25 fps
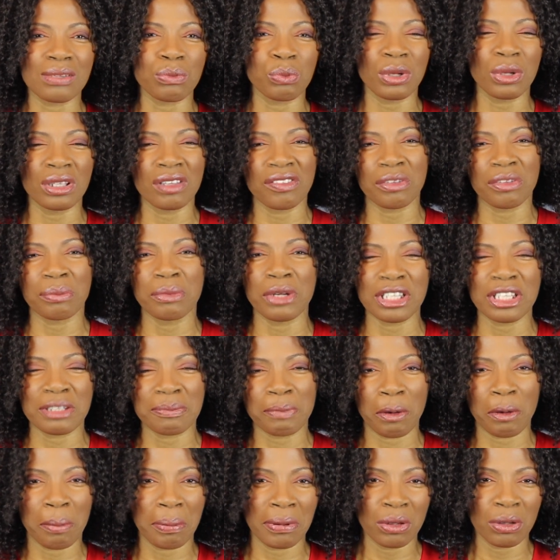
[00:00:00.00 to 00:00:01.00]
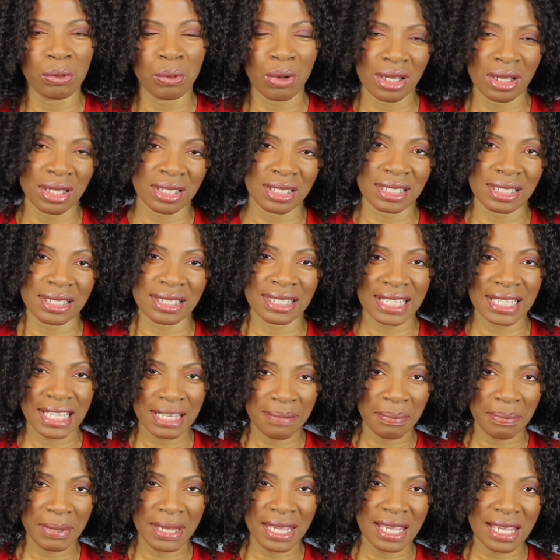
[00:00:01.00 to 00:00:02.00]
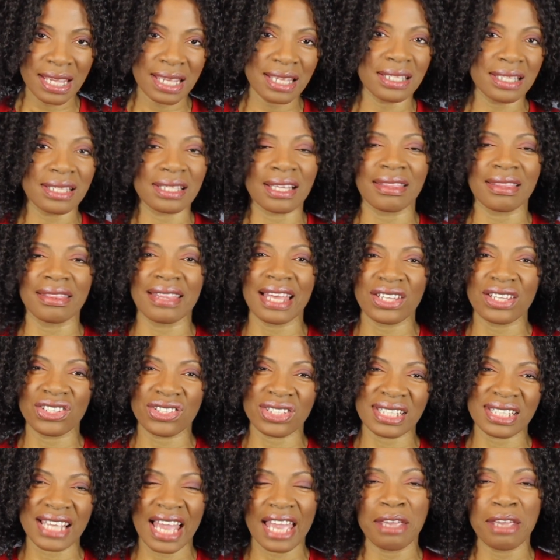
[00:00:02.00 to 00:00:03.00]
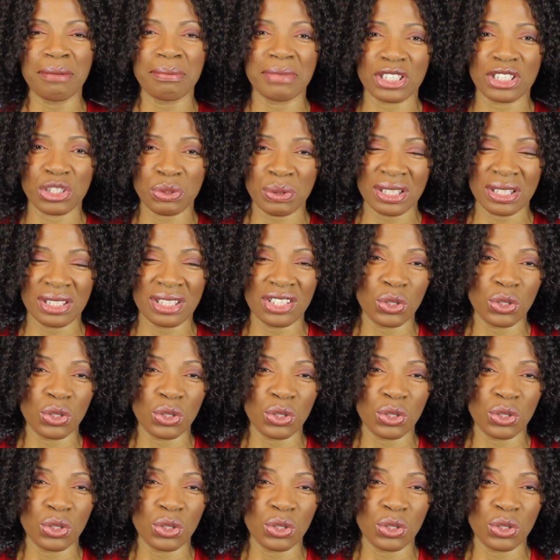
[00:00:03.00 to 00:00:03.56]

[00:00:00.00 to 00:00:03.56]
One of the most popular ones is TPs and they just get in between